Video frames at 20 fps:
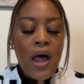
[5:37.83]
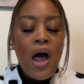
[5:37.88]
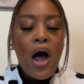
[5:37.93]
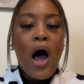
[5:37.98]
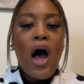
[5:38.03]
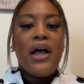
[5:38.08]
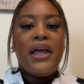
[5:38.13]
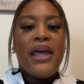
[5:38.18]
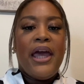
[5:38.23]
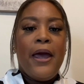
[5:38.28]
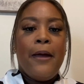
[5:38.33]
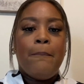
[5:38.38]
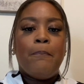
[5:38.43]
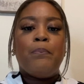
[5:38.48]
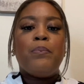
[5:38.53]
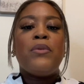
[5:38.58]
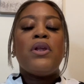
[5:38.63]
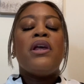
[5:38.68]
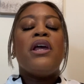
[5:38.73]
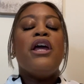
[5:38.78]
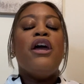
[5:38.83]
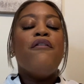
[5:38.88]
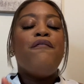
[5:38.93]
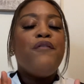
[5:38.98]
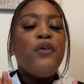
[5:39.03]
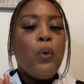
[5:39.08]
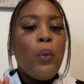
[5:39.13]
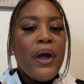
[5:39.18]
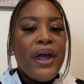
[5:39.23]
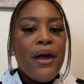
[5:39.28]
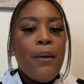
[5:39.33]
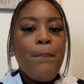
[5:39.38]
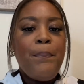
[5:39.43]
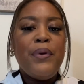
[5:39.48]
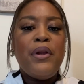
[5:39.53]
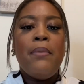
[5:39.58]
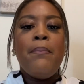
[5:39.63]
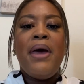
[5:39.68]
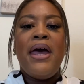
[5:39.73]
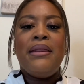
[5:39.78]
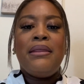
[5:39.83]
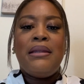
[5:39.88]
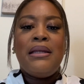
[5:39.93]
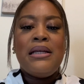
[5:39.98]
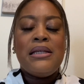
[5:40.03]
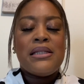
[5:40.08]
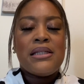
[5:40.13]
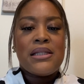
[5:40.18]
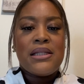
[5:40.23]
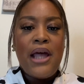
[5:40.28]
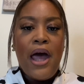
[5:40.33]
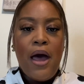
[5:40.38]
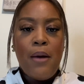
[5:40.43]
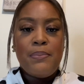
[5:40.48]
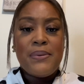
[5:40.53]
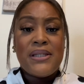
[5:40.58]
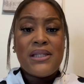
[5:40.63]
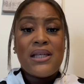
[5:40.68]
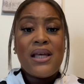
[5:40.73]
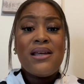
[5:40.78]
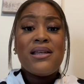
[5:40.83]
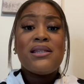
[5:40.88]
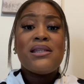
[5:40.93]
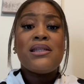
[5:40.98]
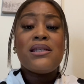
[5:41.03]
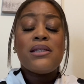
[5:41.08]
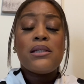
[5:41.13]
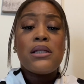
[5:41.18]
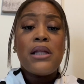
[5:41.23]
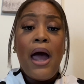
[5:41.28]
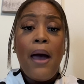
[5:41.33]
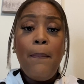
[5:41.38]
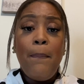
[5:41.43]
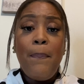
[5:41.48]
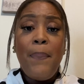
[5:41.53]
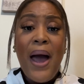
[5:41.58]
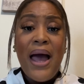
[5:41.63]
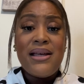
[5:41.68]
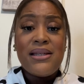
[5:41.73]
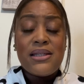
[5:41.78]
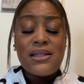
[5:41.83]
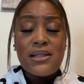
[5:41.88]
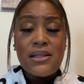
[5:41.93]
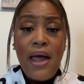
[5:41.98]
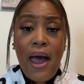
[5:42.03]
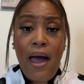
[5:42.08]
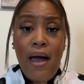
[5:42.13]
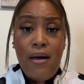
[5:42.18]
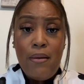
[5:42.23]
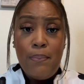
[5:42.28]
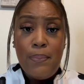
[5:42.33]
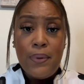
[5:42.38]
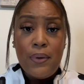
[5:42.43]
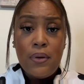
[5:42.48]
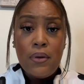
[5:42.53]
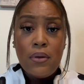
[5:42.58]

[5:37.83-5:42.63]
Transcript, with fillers: Again, if you implement these steps step by step,